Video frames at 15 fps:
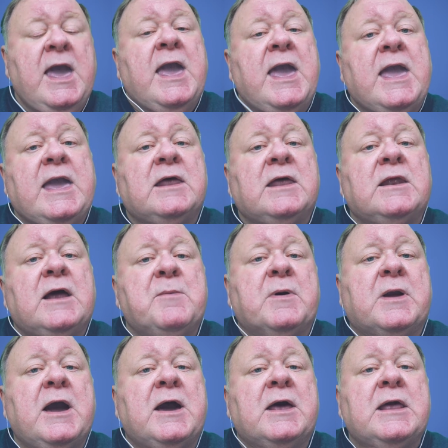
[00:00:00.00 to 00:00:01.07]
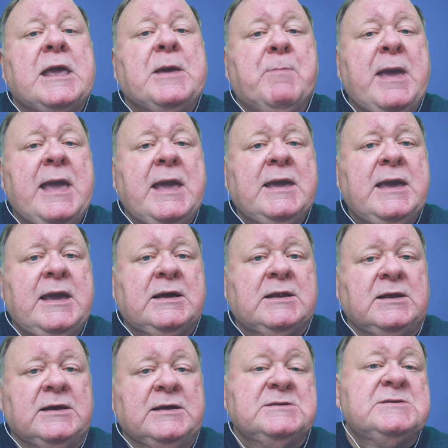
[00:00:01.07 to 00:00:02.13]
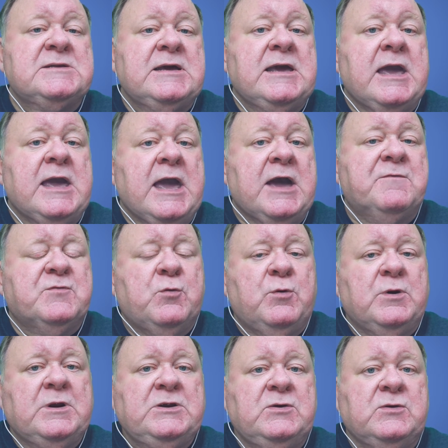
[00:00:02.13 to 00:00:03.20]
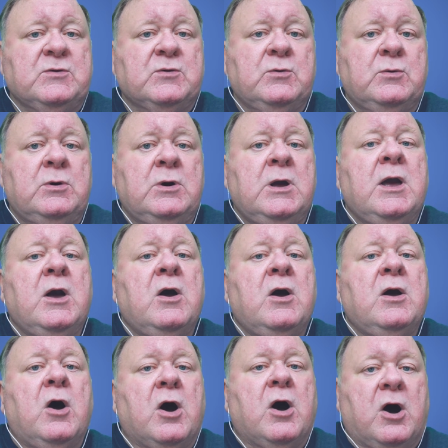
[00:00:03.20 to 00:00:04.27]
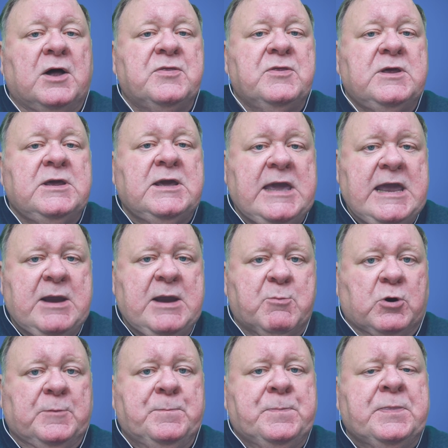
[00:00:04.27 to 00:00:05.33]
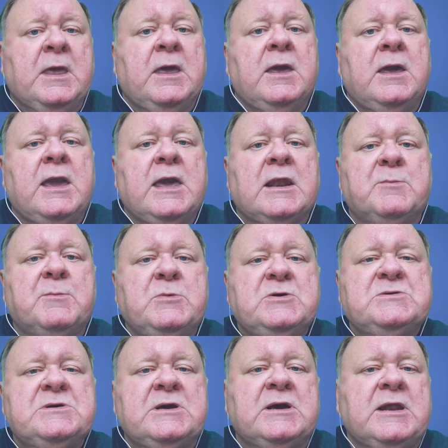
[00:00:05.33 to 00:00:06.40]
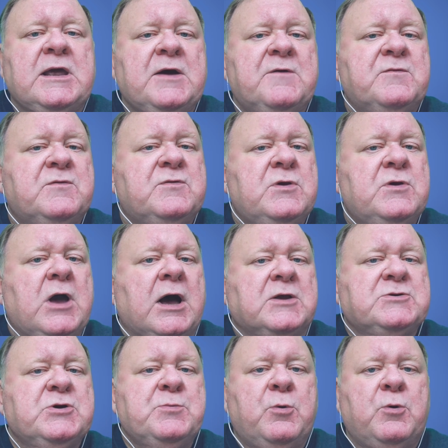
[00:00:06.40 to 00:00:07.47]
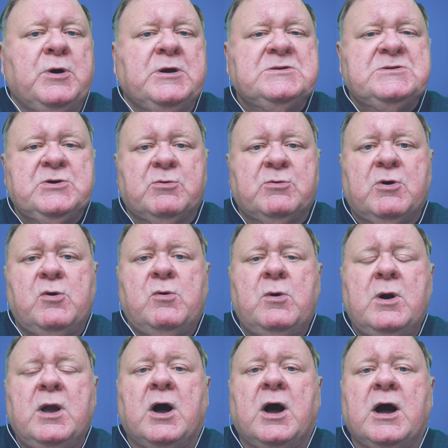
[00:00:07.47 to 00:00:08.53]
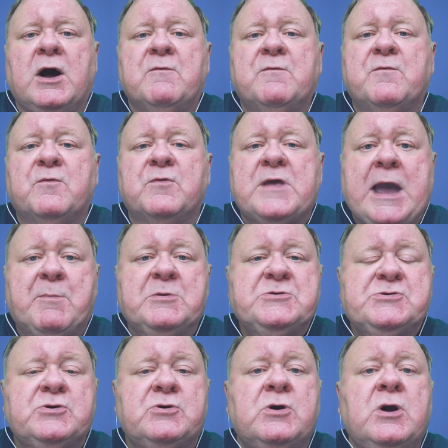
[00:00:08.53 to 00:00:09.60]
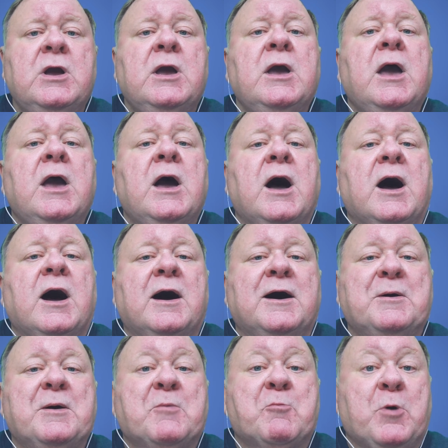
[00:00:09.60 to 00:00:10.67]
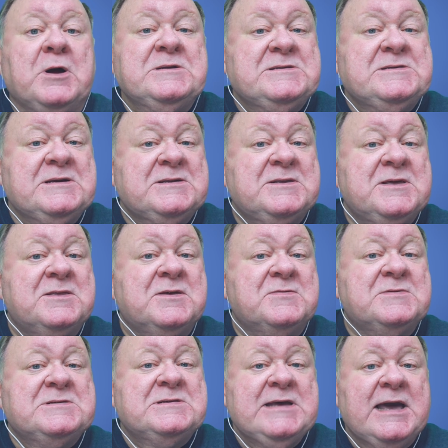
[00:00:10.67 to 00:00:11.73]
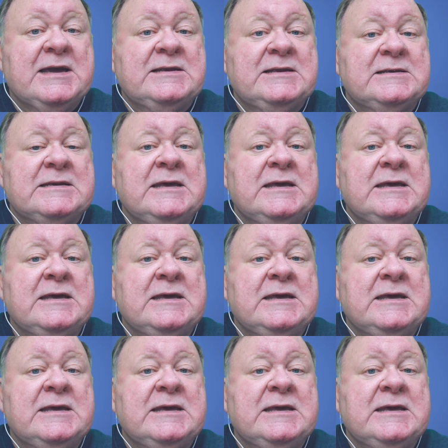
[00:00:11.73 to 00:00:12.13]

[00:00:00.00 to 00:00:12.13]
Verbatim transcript: and I've got a pancake lens, the f22 on the camera. And I'm using an f uh, 2.0 uh, for the aperture, uh, 1 60th of a second